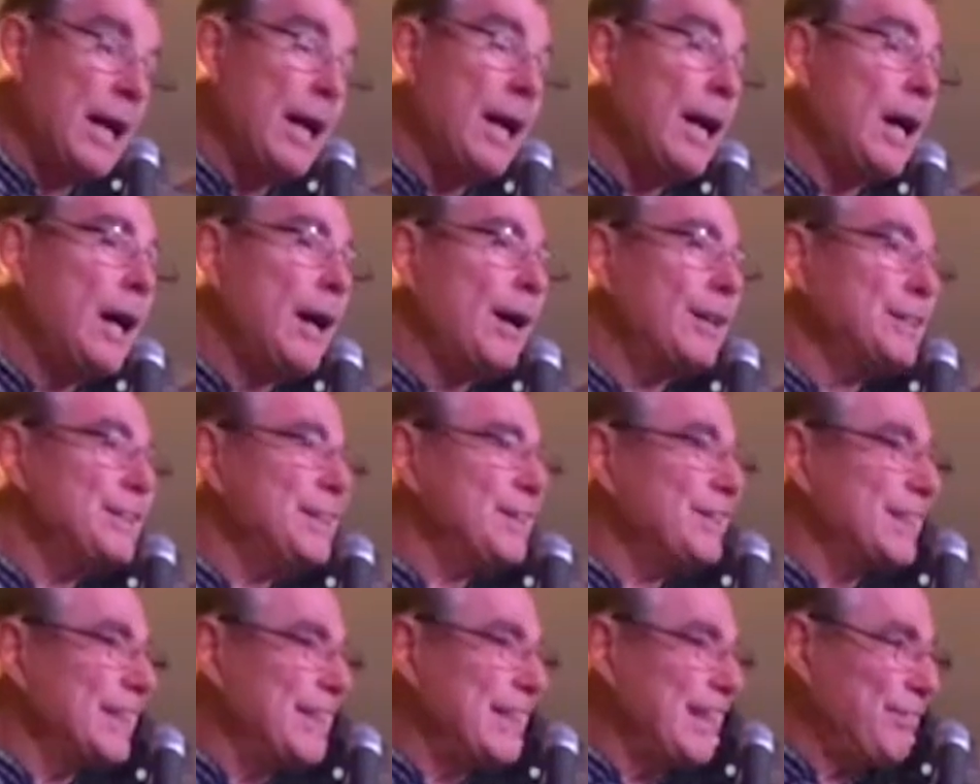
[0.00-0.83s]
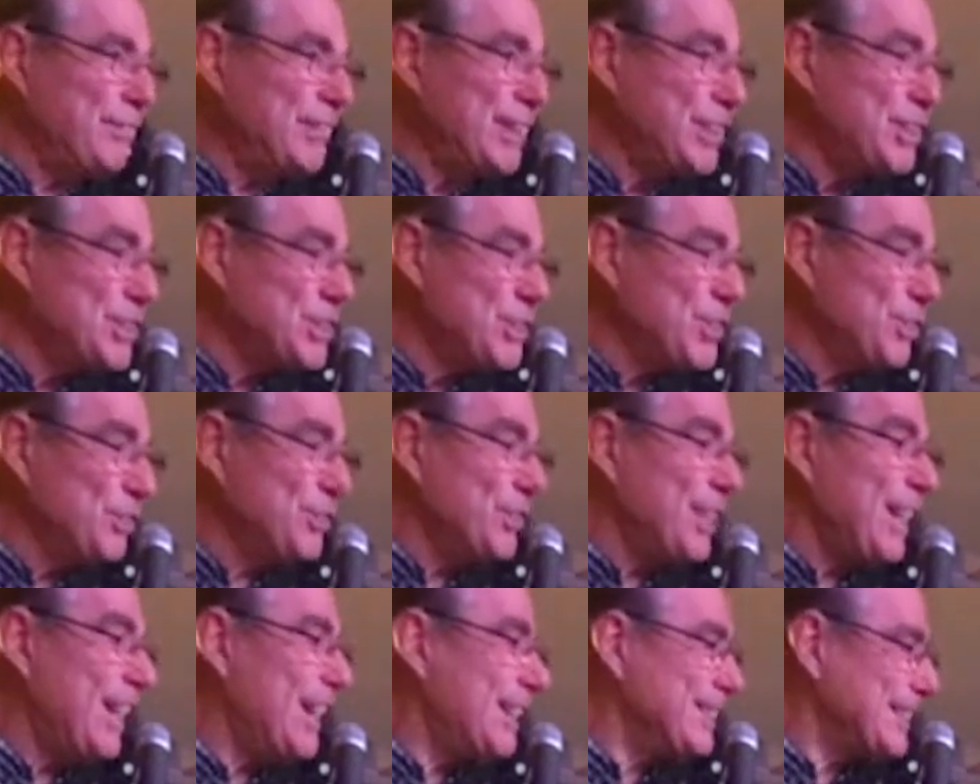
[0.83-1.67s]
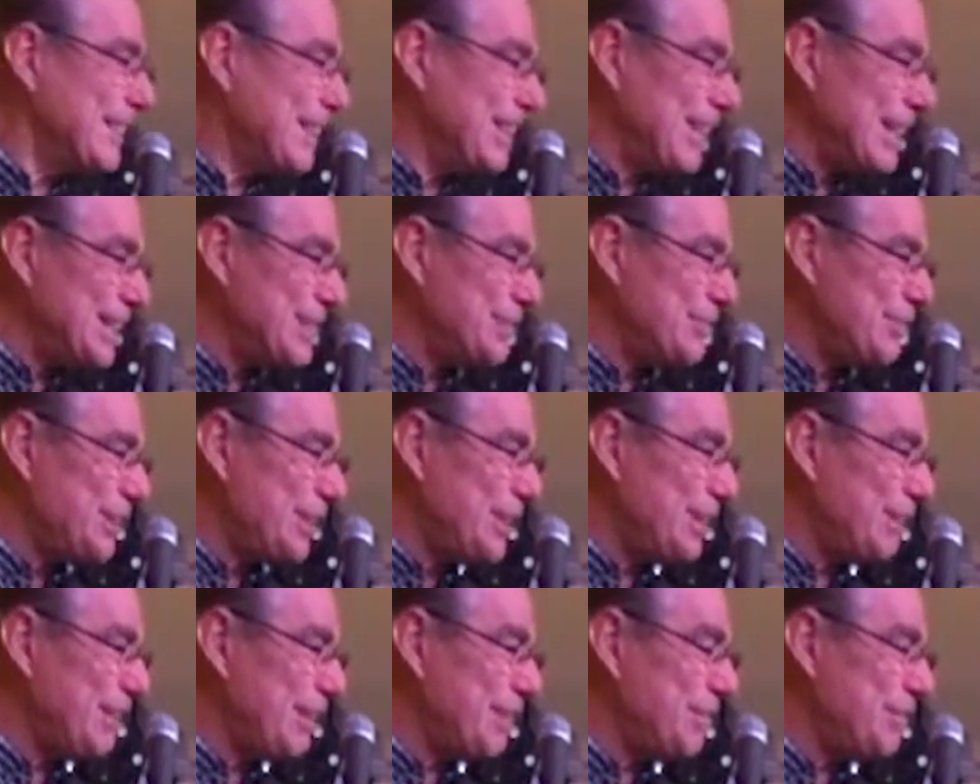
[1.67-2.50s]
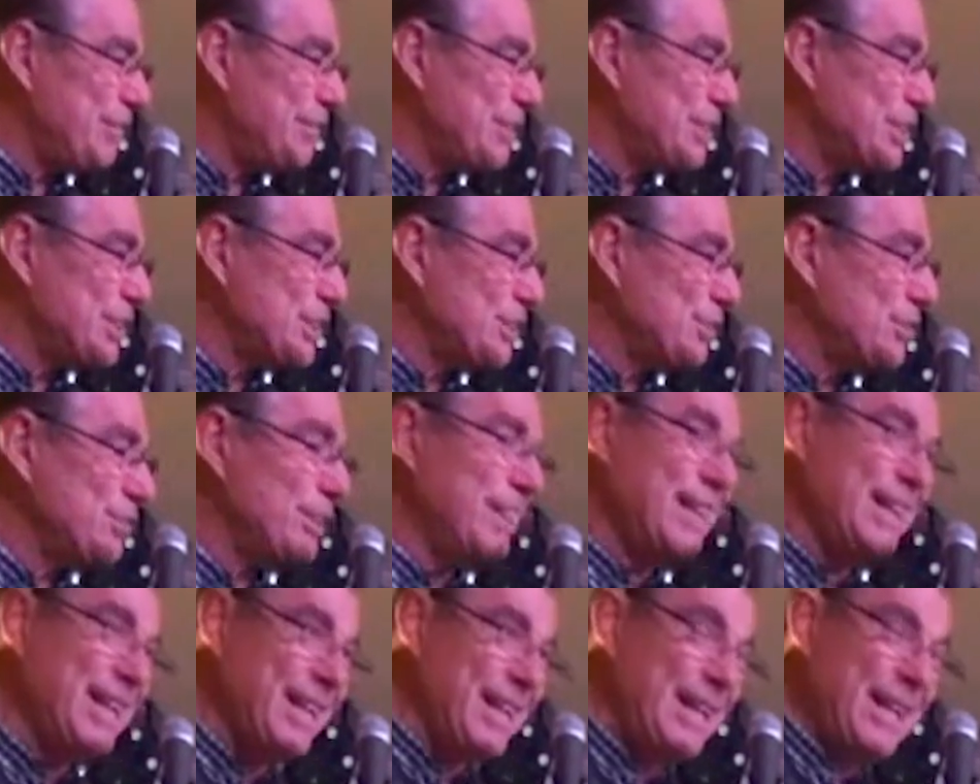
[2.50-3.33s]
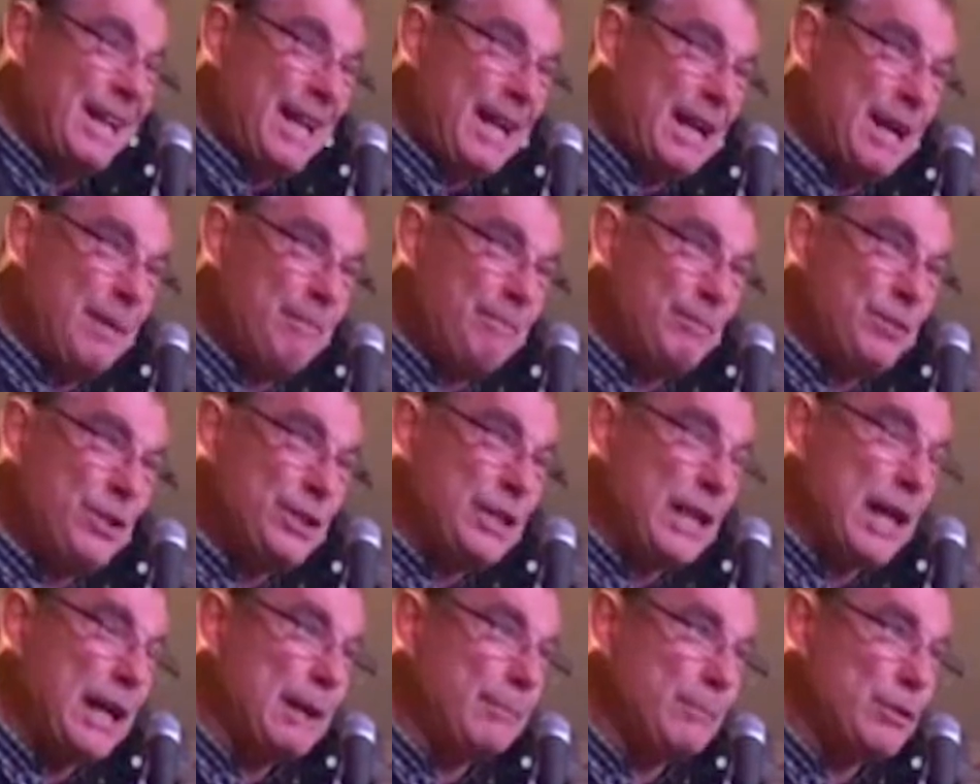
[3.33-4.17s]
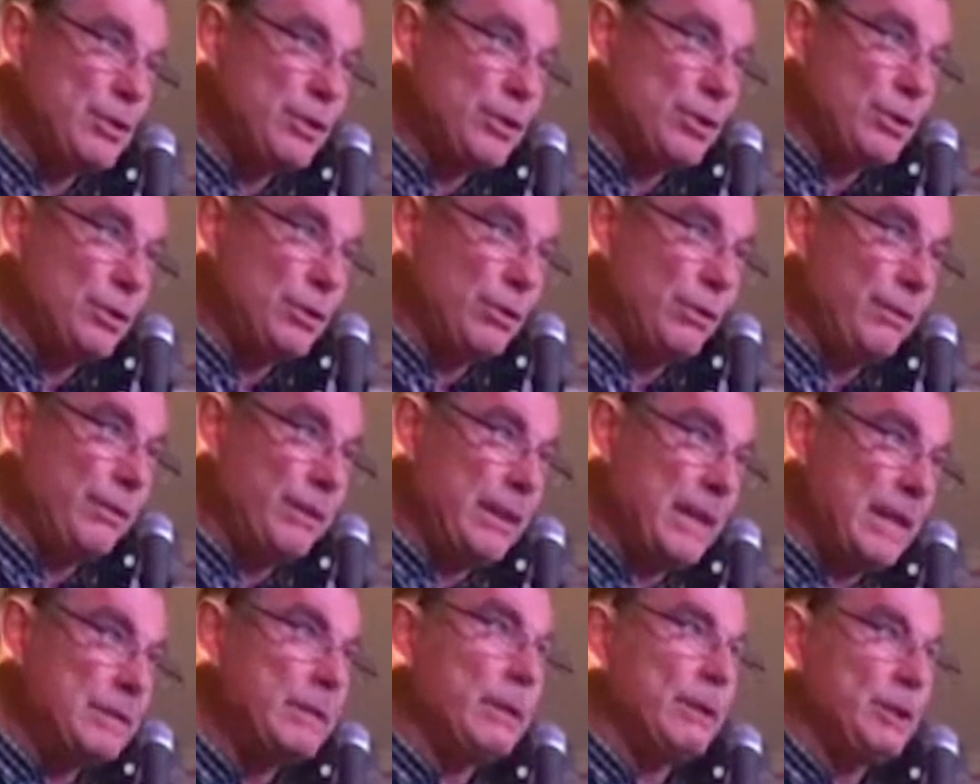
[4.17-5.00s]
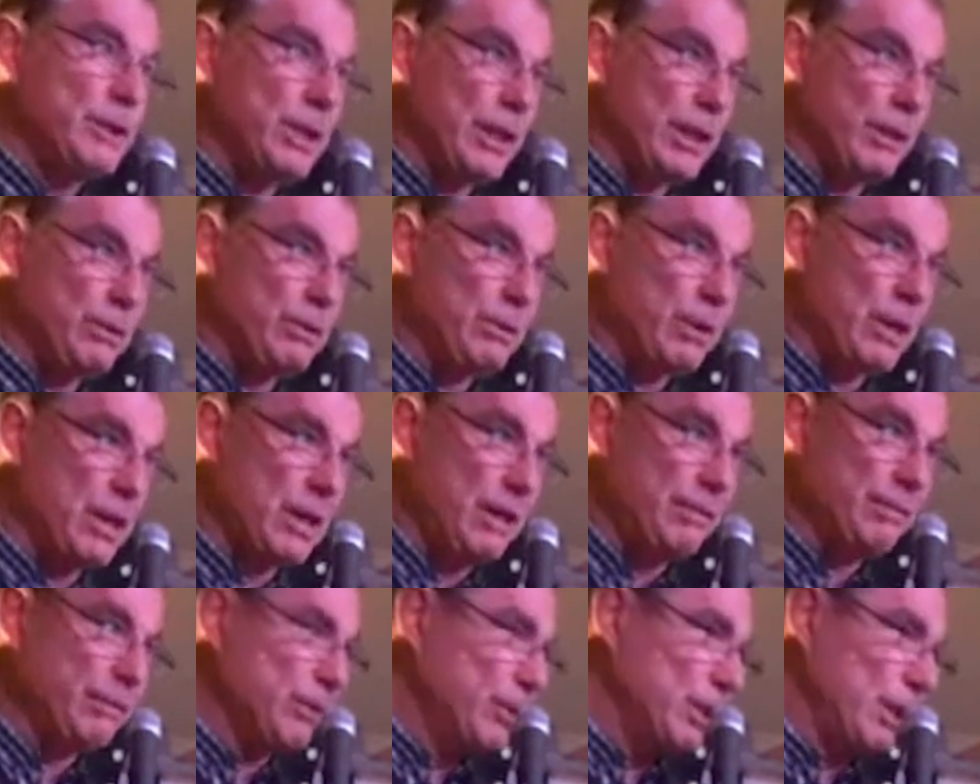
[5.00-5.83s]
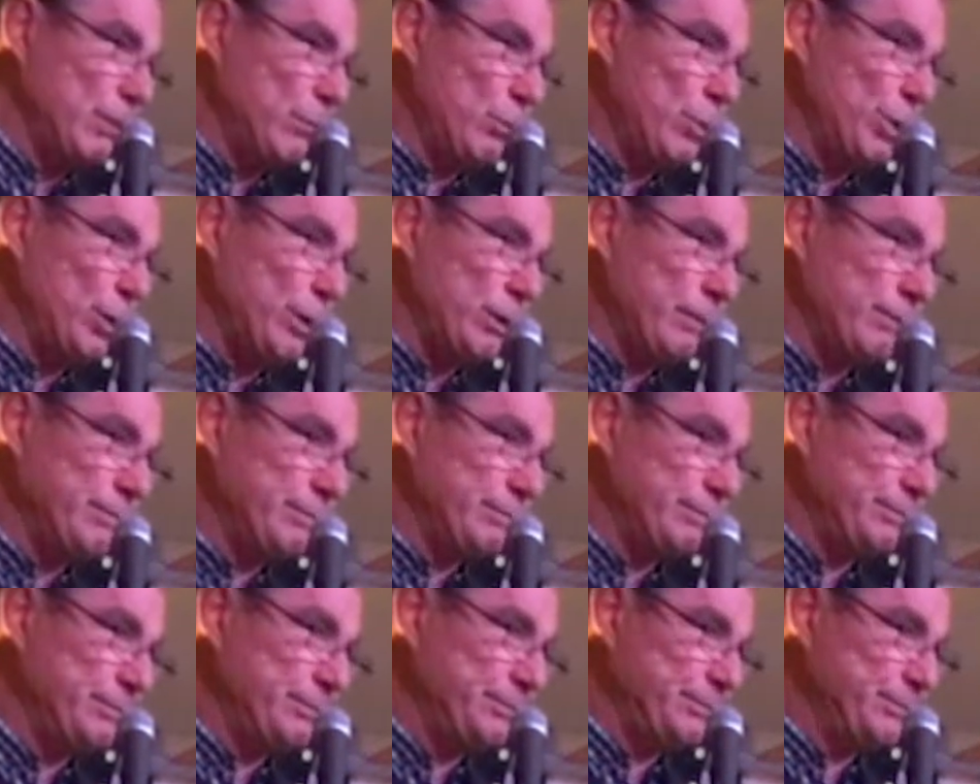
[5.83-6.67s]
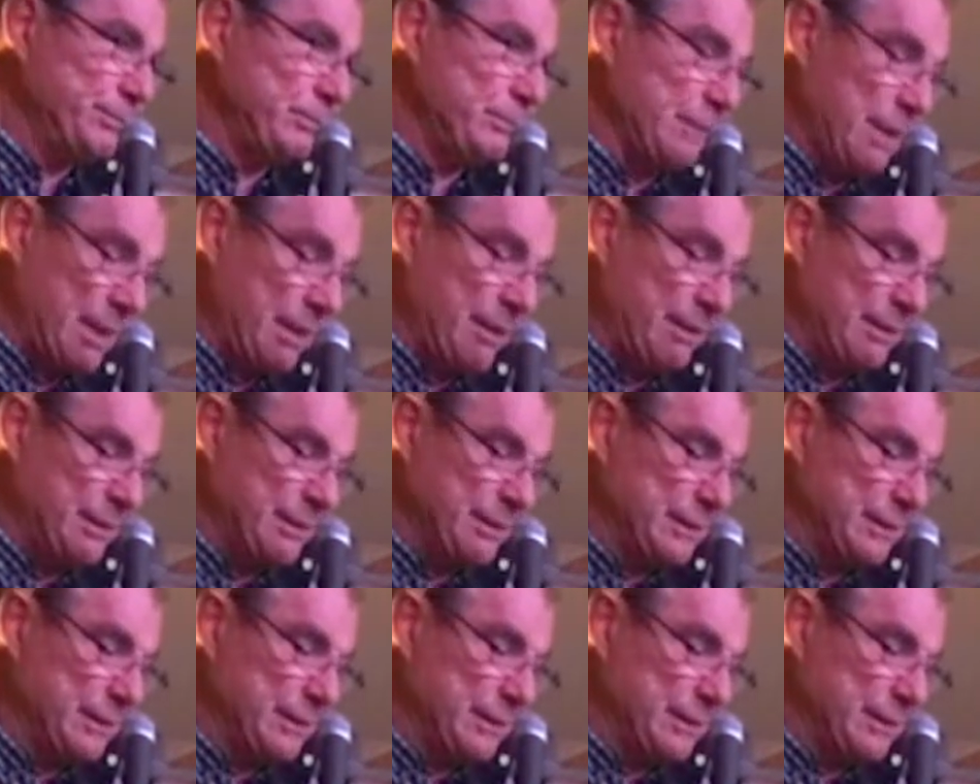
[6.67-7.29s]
Ah, and you've got lovely children. Ah, it's a nice photograph of your children. Do you take them to school? Yes. She can drive and she can work. Yeah.